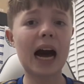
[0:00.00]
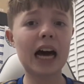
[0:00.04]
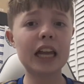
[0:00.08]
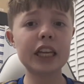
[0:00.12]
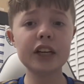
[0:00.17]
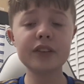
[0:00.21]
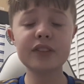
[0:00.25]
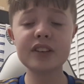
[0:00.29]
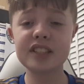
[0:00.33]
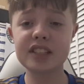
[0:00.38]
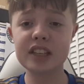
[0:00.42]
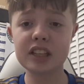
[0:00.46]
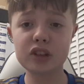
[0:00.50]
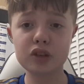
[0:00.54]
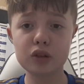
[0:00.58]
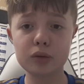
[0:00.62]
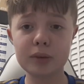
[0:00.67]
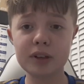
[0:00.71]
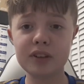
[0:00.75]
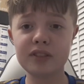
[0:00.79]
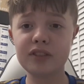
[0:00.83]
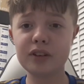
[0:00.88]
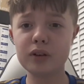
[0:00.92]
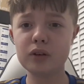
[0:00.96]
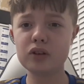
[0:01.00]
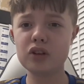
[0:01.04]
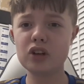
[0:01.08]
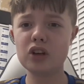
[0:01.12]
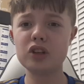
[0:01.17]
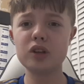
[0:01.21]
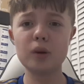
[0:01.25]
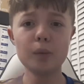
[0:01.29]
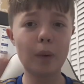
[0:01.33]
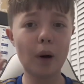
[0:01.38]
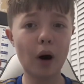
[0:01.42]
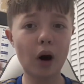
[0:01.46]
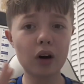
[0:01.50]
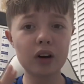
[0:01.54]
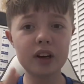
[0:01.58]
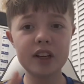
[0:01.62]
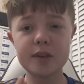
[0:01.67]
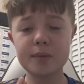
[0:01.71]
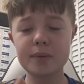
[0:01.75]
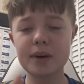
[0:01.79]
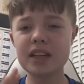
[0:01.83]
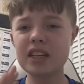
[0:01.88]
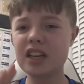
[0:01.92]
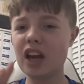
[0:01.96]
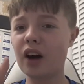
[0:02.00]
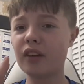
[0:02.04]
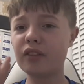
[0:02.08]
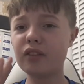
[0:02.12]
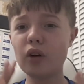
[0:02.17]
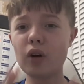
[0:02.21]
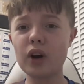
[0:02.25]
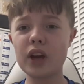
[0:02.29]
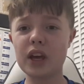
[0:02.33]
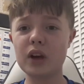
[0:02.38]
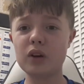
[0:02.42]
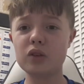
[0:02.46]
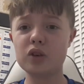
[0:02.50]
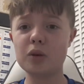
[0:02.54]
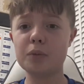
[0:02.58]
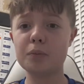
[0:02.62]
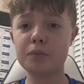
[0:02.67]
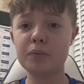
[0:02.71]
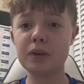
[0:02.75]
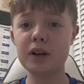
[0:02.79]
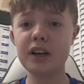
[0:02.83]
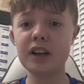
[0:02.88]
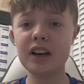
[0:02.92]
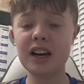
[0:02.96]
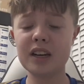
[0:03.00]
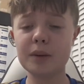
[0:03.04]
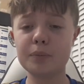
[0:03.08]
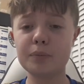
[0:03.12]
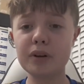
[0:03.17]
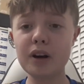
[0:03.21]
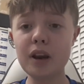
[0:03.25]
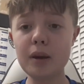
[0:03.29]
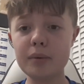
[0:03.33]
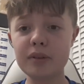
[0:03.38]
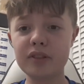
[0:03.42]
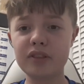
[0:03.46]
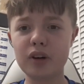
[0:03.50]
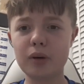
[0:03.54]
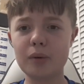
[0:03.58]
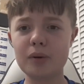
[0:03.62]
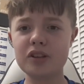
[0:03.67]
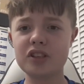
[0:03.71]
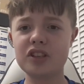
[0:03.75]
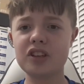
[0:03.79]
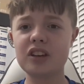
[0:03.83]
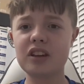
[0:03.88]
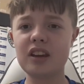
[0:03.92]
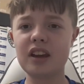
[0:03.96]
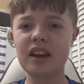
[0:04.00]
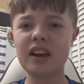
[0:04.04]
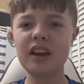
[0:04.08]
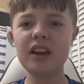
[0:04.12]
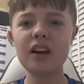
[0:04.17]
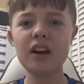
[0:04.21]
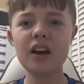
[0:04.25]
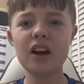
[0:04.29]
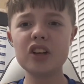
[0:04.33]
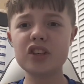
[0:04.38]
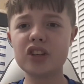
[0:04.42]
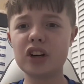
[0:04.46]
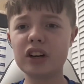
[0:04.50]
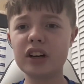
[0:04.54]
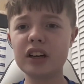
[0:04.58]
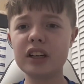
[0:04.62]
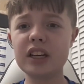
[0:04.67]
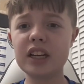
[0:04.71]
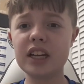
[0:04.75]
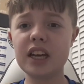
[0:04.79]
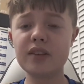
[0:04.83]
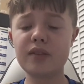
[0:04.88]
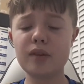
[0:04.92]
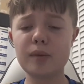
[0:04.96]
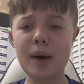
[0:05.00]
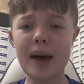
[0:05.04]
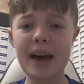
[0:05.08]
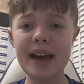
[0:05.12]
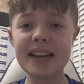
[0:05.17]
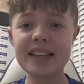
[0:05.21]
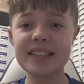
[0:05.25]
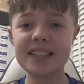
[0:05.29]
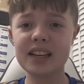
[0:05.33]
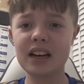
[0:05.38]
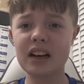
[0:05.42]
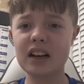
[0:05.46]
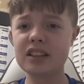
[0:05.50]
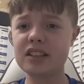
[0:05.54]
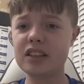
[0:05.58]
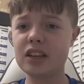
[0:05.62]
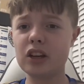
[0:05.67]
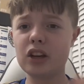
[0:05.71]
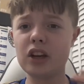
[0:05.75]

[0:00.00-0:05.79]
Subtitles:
And the other central midfielder, Nepalese Mendy, I thought he had a brilliant performance today, so I'm going to give him an 8 out of